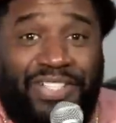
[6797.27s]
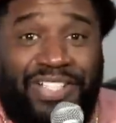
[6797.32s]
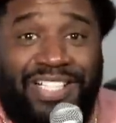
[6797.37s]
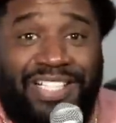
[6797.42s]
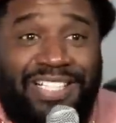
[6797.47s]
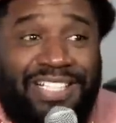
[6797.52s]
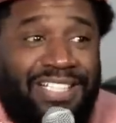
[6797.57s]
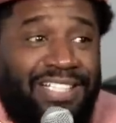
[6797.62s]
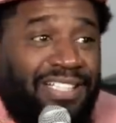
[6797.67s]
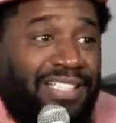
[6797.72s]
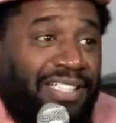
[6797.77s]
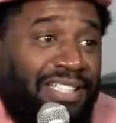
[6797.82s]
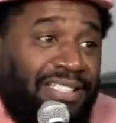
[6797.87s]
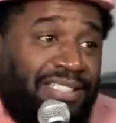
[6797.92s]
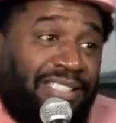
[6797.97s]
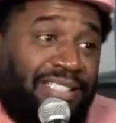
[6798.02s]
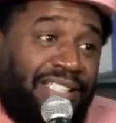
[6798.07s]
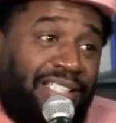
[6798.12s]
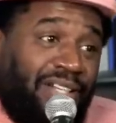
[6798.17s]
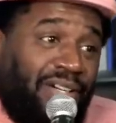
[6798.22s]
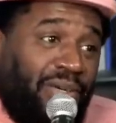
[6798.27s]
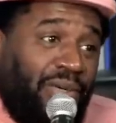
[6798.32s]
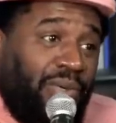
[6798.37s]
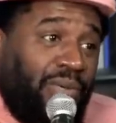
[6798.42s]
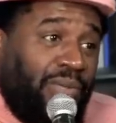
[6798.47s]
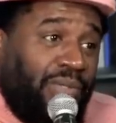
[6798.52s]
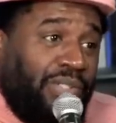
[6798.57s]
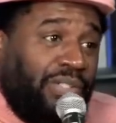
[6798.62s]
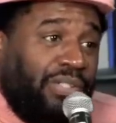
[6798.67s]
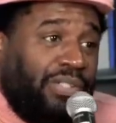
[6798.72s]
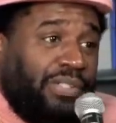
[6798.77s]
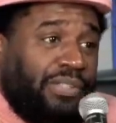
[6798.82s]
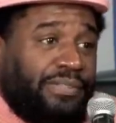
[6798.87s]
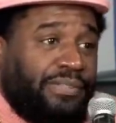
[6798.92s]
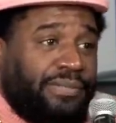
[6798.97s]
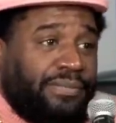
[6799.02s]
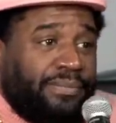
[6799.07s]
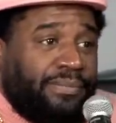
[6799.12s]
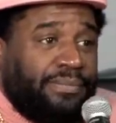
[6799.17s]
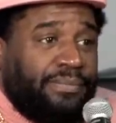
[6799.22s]
so, it's a cold
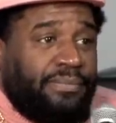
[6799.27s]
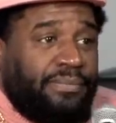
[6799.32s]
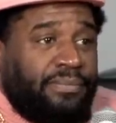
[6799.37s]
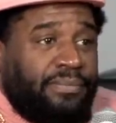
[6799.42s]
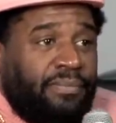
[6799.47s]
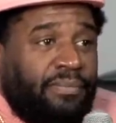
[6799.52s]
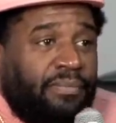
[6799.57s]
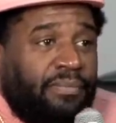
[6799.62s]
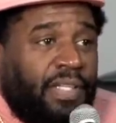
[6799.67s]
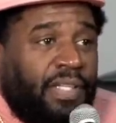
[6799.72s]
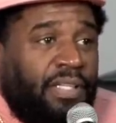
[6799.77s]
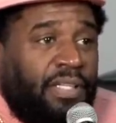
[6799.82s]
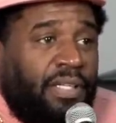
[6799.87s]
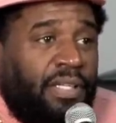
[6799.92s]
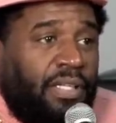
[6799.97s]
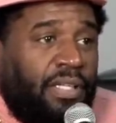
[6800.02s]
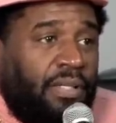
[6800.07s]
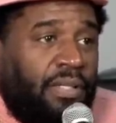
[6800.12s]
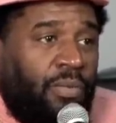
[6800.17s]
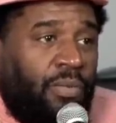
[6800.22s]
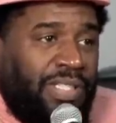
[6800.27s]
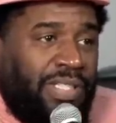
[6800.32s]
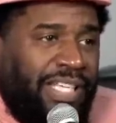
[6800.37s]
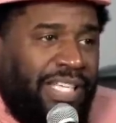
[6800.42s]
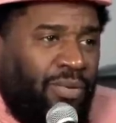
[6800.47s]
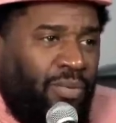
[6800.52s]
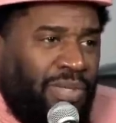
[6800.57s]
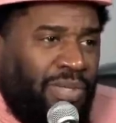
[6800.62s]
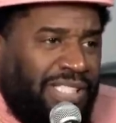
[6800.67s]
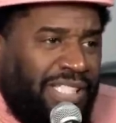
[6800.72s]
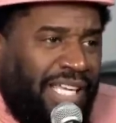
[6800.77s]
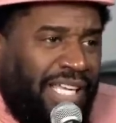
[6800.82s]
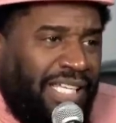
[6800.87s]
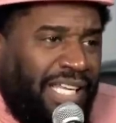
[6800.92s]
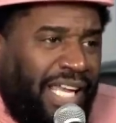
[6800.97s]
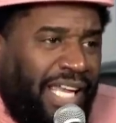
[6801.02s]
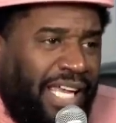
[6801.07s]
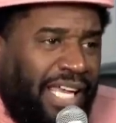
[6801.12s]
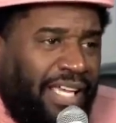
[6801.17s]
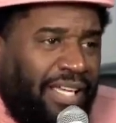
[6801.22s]
world. Mm. What that?
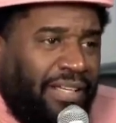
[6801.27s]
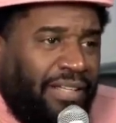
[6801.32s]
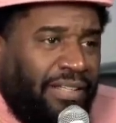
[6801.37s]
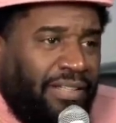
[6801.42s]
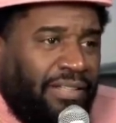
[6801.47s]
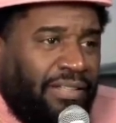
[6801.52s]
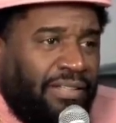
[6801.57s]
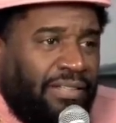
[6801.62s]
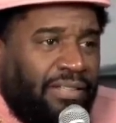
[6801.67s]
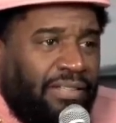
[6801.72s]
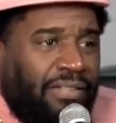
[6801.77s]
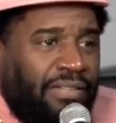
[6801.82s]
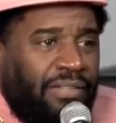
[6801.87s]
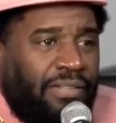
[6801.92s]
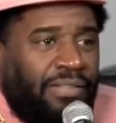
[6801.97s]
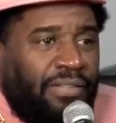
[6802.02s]
What's that name?